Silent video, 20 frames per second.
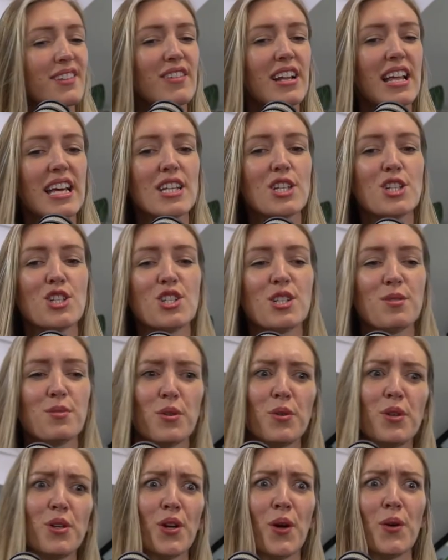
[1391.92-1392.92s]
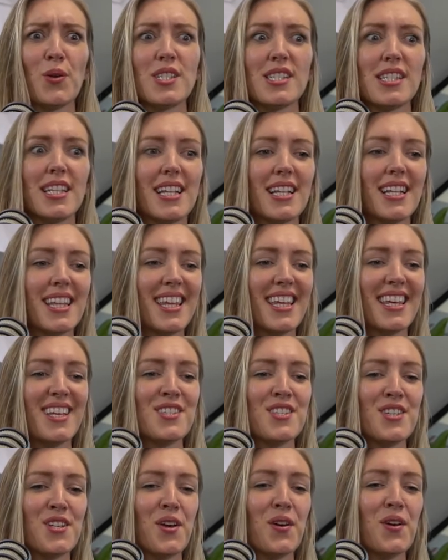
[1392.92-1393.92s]
in relationships, oh, you notice little
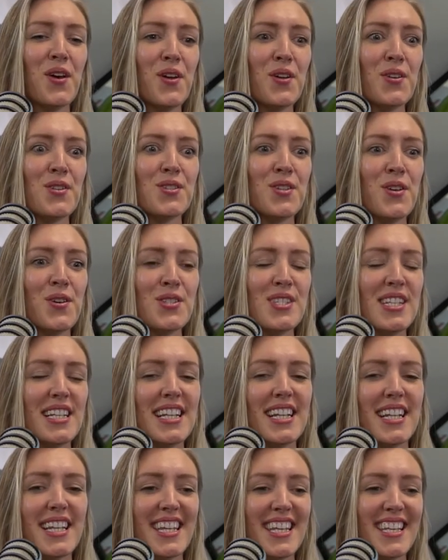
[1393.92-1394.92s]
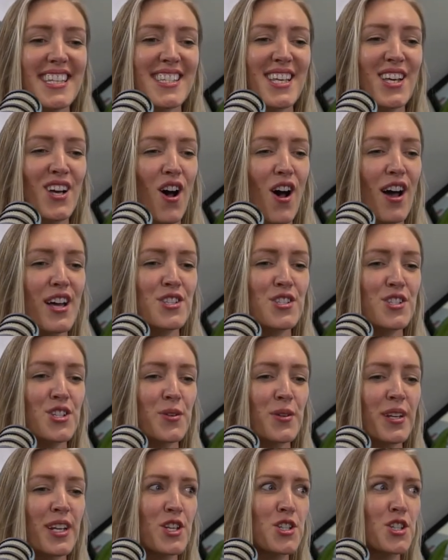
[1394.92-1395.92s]
things, you know, girls notice the little things that guys
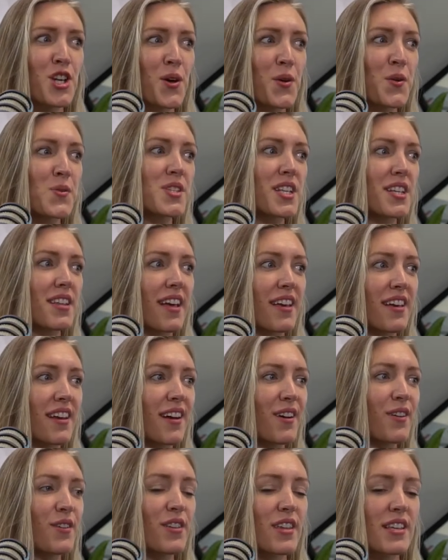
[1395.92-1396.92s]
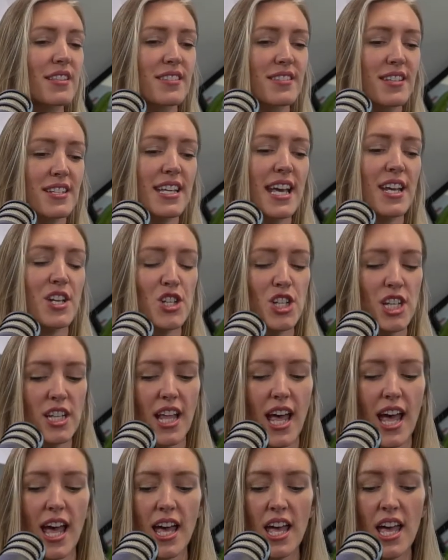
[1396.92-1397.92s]
do and it shows that, that you know, there's attention
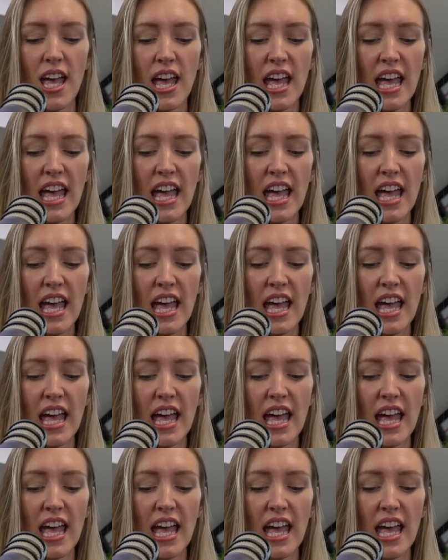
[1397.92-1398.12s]
there.